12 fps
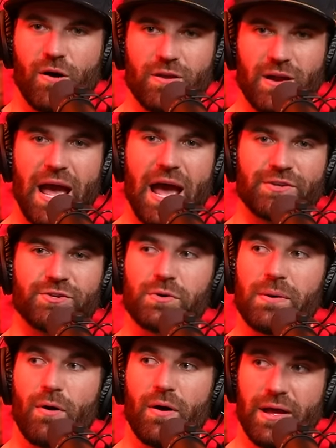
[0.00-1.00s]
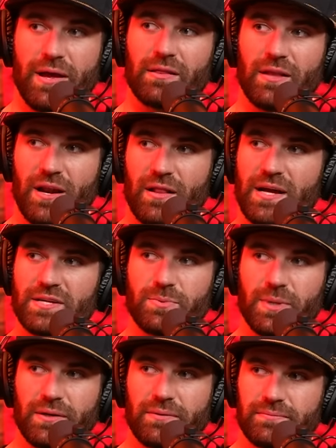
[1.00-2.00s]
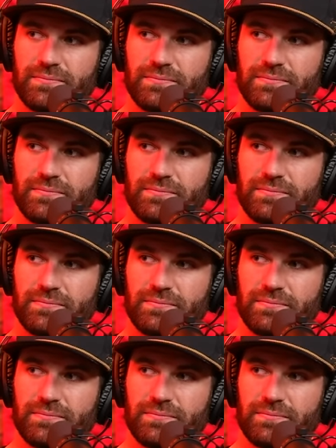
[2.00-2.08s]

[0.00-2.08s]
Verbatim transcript: car than I had to at, at Atlanta last week.